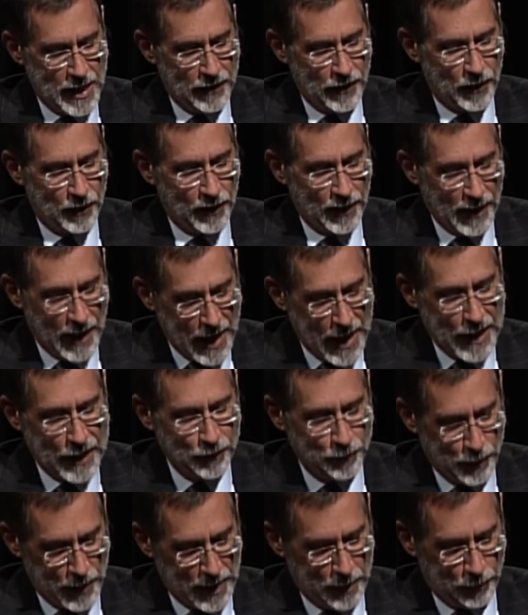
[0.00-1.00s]
there were a lot
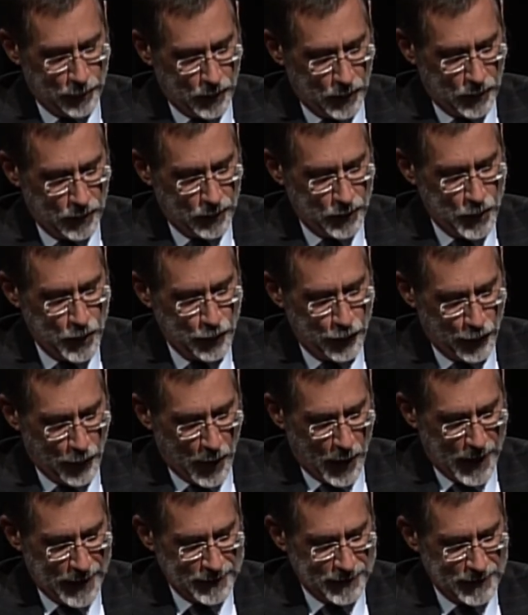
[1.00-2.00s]
of people who
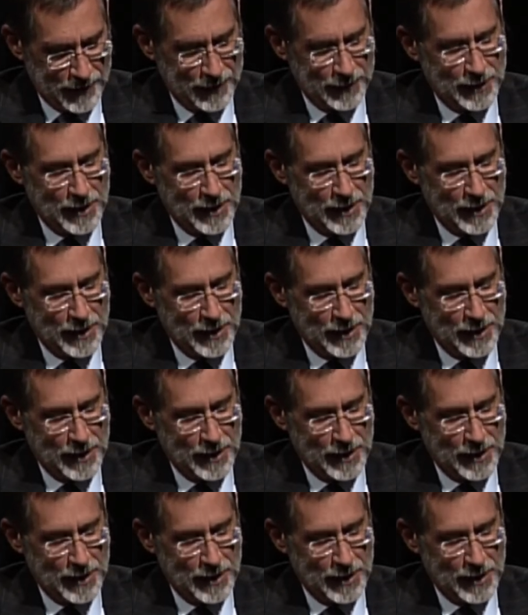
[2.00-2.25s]
thought